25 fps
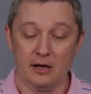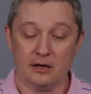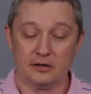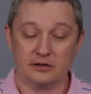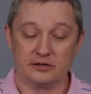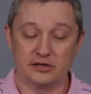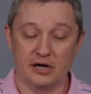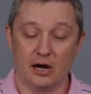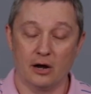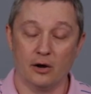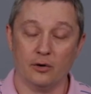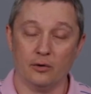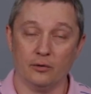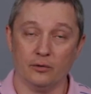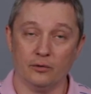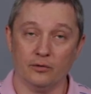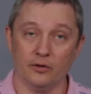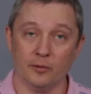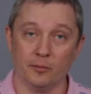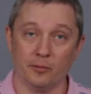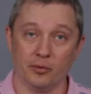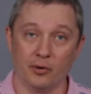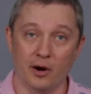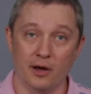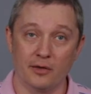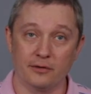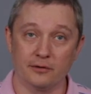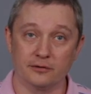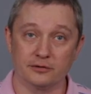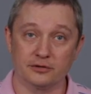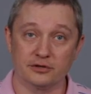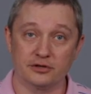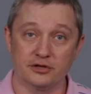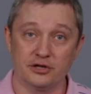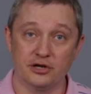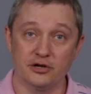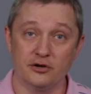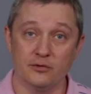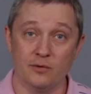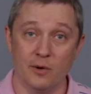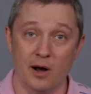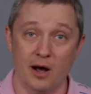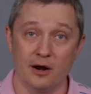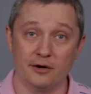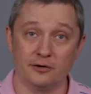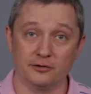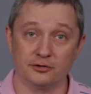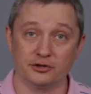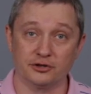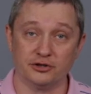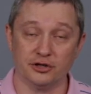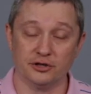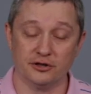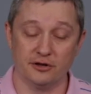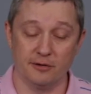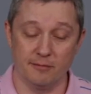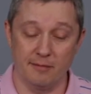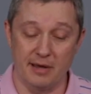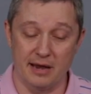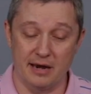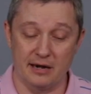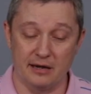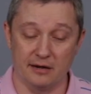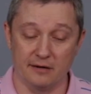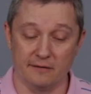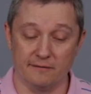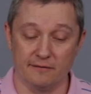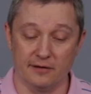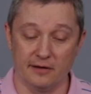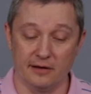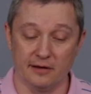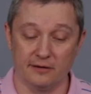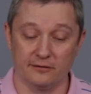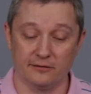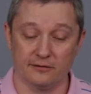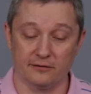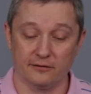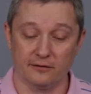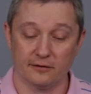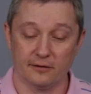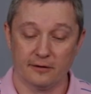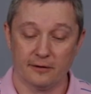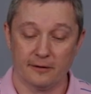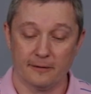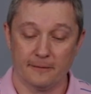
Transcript: So the brothers, too, understood the meaning of this,